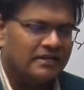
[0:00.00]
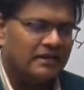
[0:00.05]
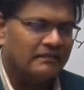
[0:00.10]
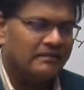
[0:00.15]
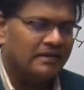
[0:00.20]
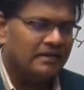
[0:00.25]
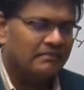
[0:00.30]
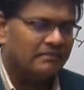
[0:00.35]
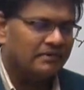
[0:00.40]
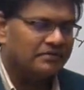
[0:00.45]

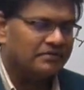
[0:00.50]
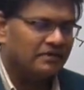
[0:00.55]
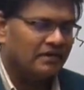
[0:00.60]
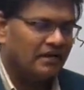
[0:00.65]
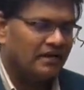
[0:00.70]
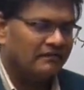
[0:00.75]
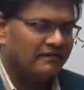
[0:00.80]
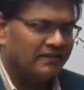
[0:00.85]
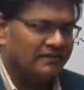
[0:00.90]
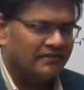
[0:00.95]
government must
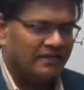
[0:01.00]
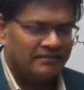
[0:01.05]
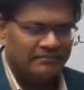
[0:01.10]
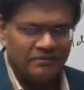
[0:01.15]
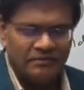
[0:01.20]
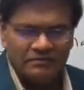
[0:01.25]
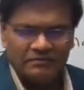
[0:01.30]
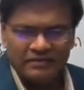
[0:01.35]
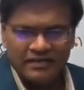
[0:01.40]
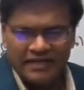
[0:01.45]
always
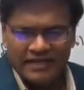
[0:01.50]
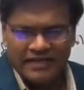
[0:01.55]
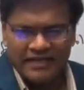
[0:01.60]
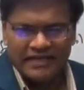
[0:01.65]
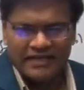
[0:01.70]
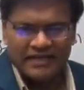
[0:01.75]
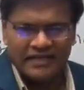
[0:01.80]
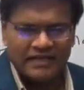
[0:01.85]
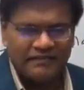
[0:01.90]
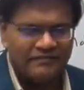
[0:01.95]
remove
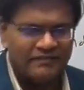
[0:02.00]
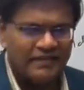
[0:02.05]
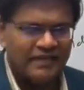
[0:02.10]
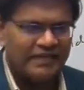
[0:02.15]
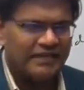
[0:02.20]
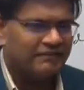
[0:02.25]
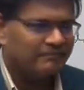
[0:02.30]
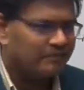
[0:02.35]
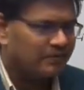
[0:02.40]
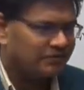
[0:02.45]
any kind of
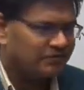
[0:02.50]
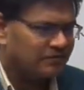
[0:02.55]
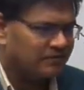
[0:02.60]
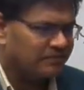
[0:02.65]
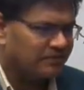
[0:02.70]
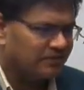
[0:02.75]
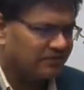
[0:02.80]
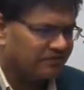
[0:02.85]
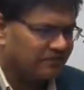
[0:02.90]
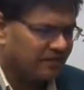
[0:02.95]
negative
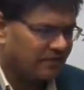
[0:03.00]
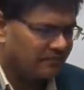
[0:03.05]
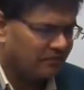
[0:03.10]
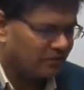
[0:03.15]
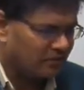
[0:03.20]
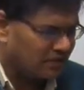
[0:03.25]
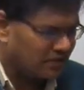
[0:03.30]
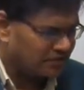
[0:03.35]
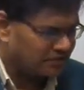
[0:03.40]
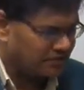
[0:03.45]
perceptions
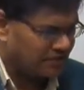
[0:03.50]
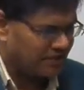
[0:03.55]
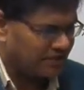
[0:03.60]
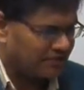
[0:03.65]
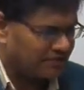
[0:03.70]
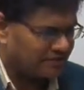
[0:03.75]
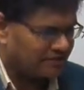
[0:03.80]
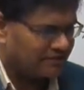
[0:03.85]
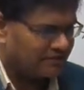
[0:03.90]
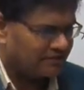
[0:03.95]
about the
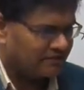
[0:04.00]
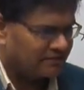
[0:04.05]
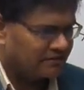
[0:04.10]
state.